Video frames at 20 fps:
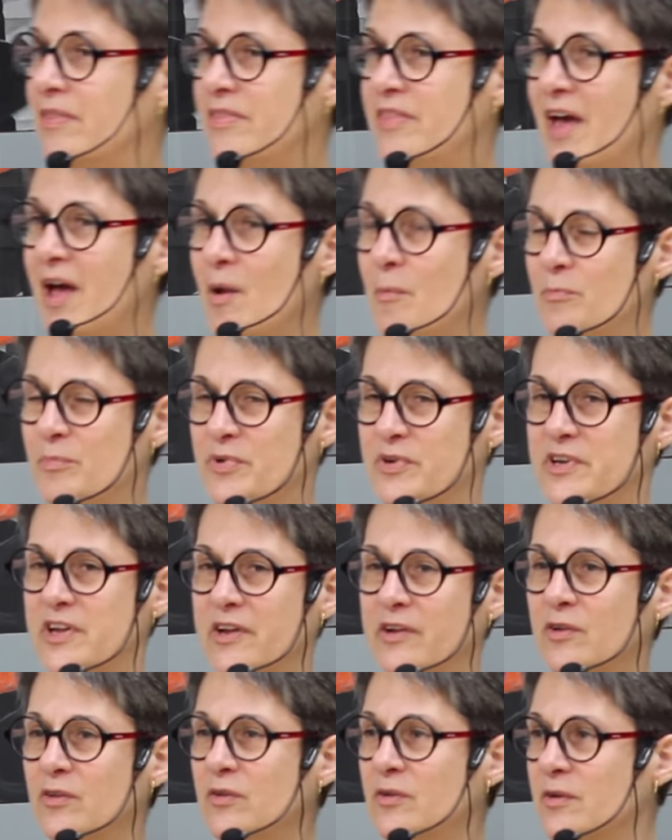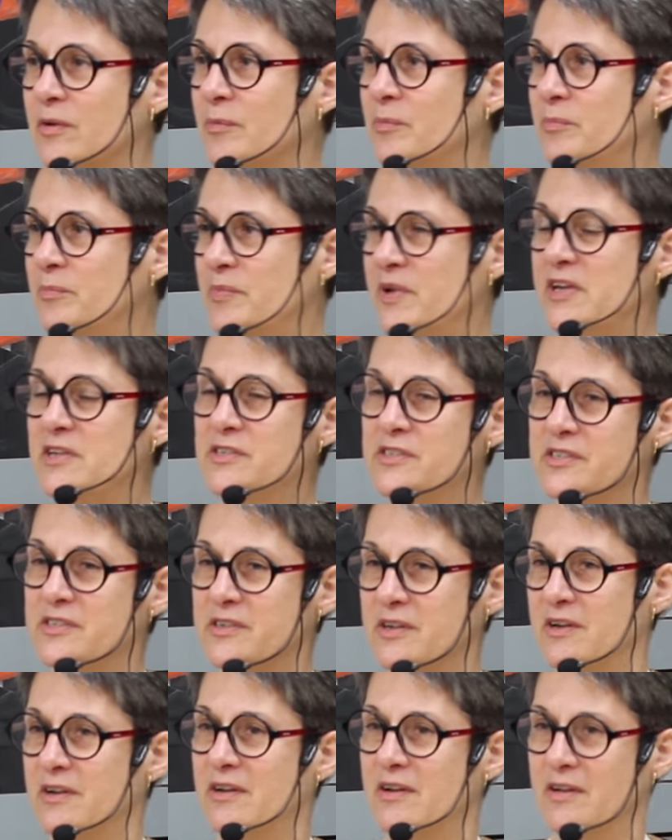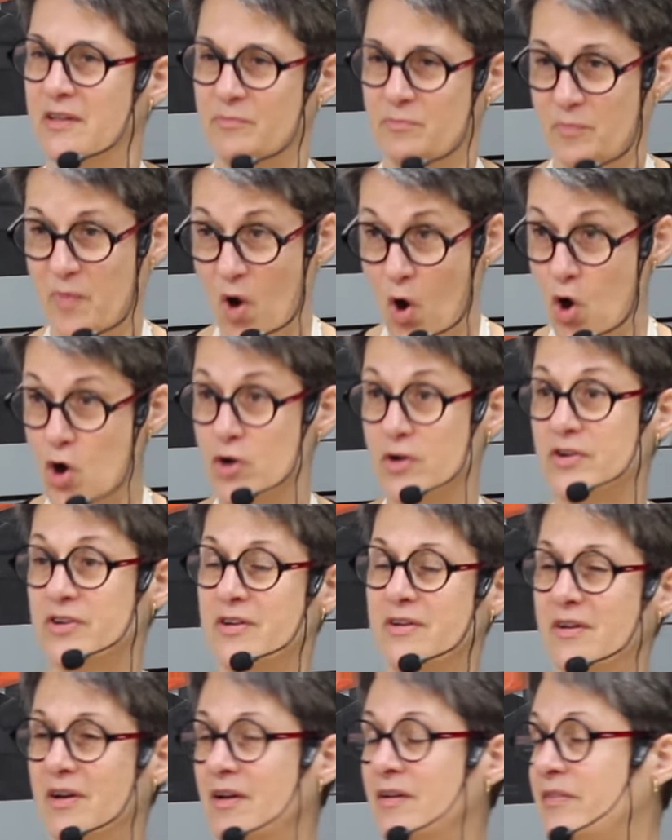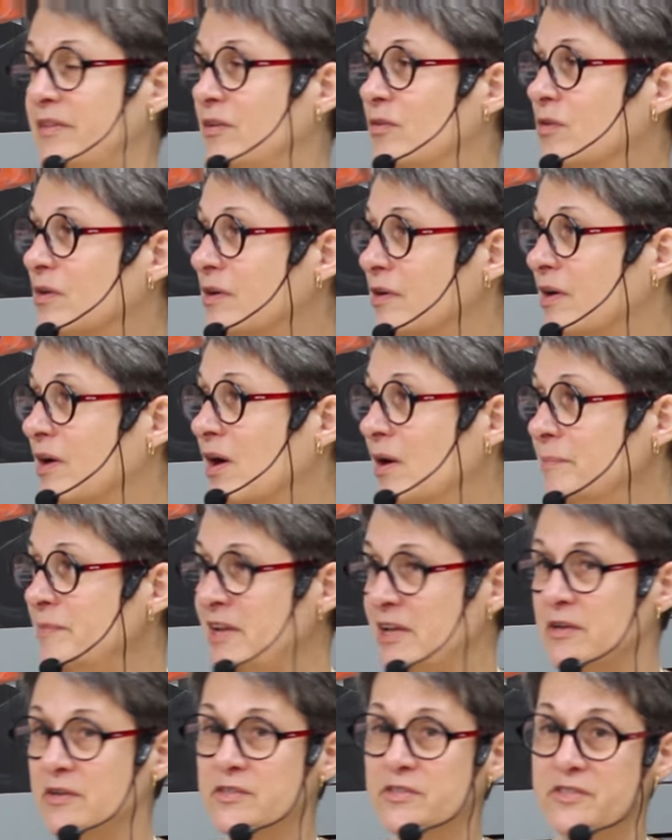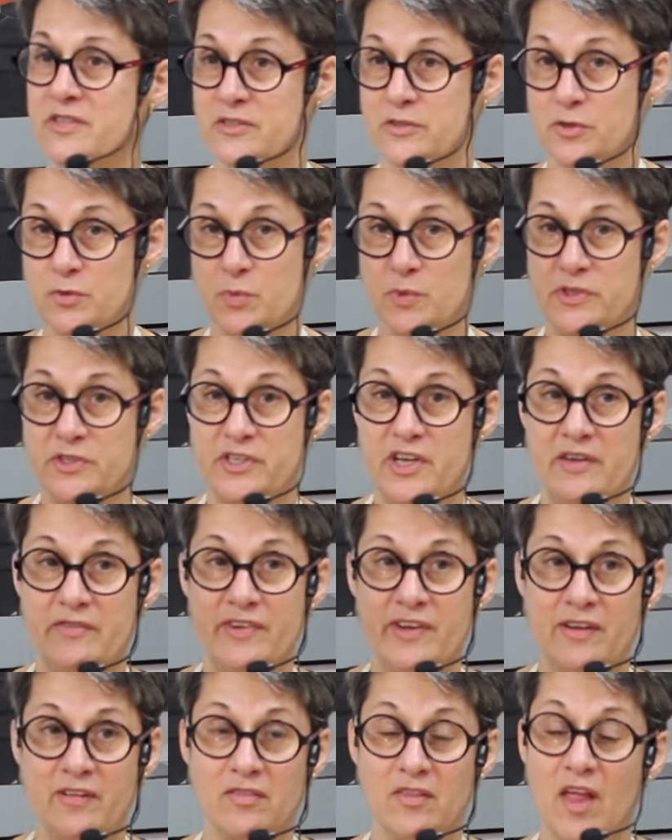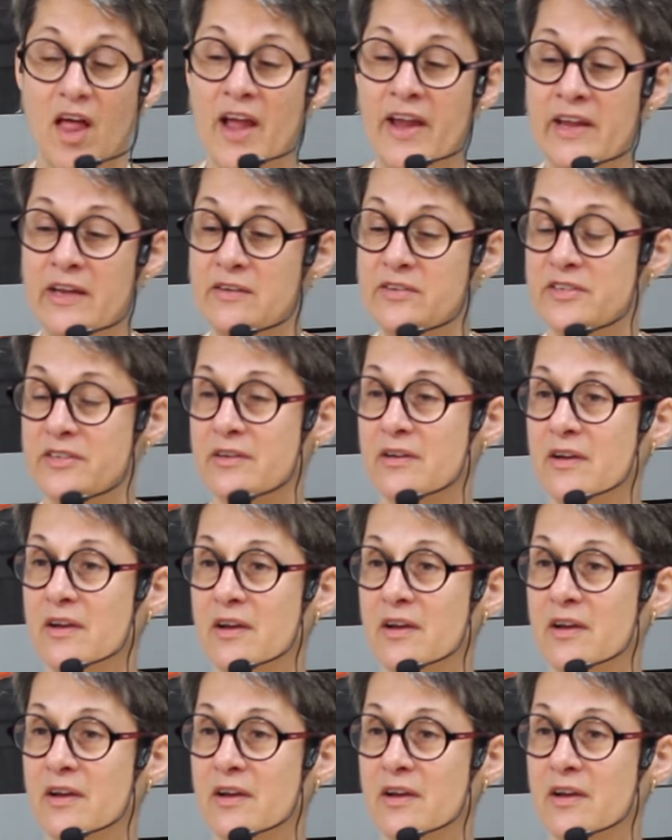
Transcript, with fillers: that particular piece, part of the origami is that's receiving light,